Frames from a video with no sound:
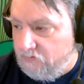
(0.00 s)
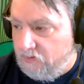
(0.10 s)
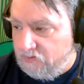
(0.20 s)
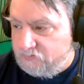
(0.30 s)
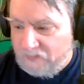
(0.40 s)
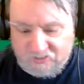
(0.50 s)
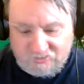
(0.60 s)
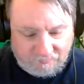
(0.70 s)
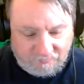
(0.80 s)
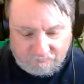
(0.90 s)
It's
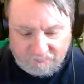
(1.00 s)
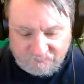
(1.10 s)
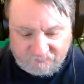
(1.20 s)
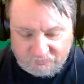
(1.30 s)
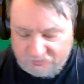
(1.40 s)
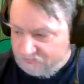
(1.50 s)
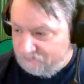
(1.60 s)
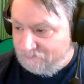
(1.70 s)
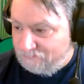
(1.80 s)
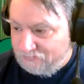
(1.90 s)
basically a reverse
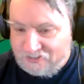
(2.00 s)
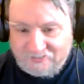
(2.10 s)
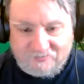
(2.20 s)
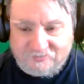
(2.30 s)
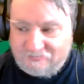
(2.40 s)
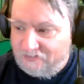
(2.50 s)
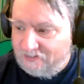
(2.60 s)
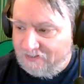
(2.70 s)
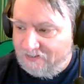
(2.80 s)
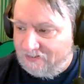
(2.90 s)
projector screen, I
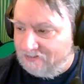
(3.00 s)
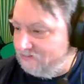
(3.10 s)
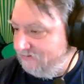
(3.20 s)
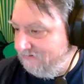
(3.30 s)
guess.